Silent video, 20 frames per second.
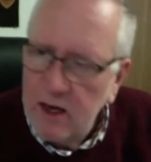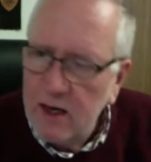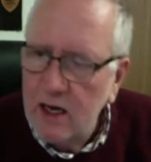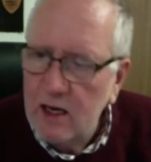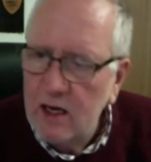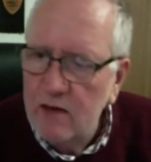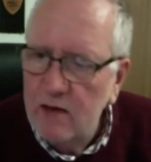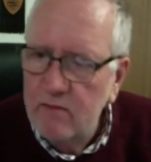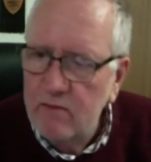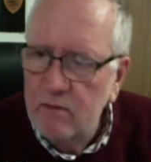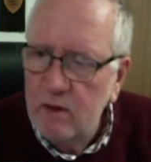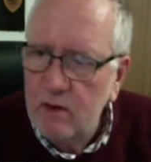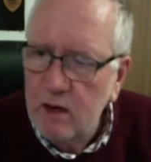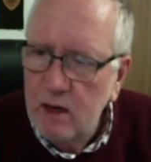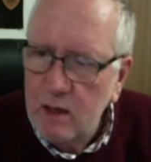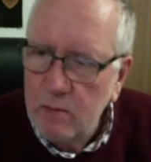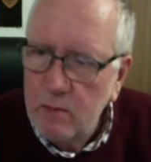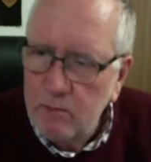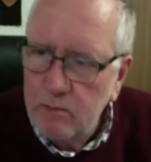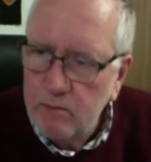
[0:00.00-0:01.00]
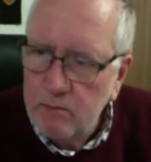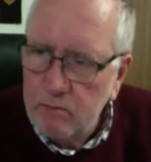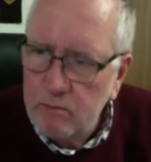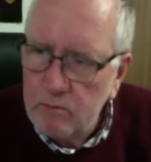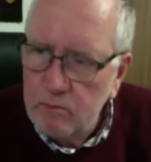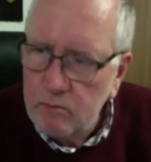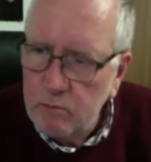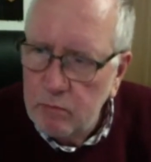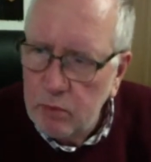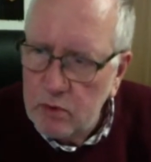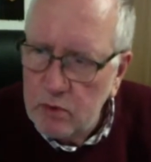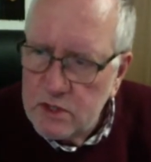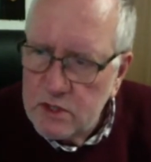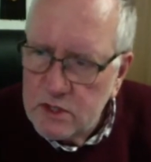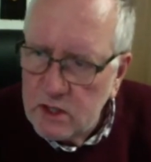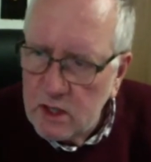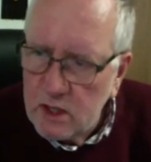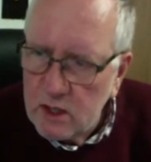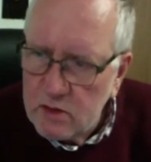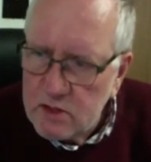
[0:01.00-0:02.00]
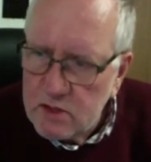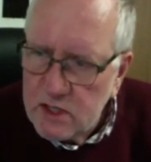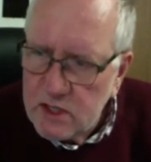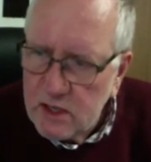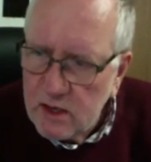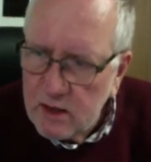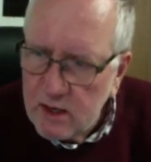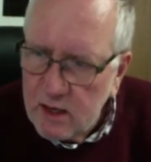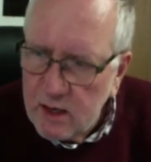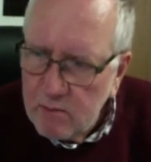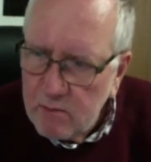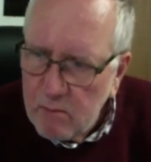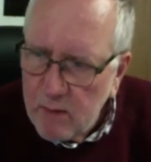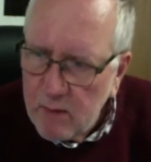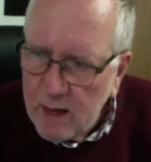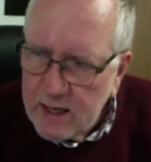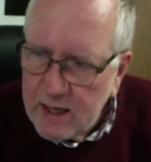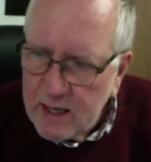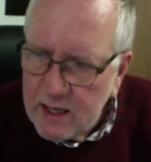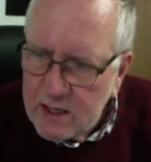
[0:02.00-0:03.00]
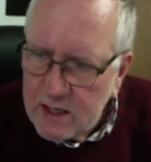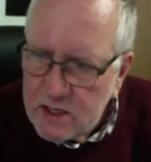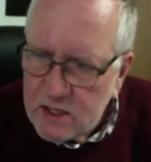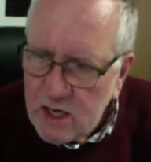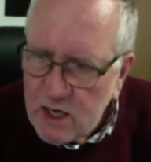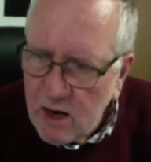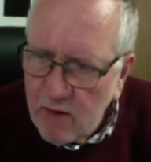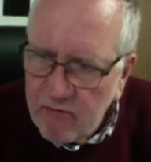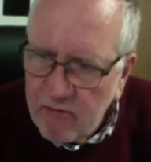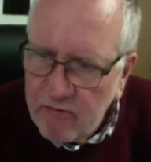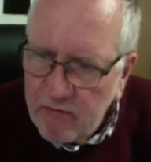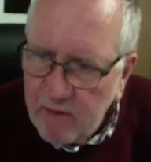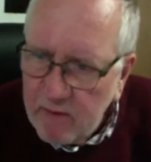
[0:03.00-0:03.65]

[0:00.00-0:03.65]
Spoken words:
Any boys and girls out there making stuff?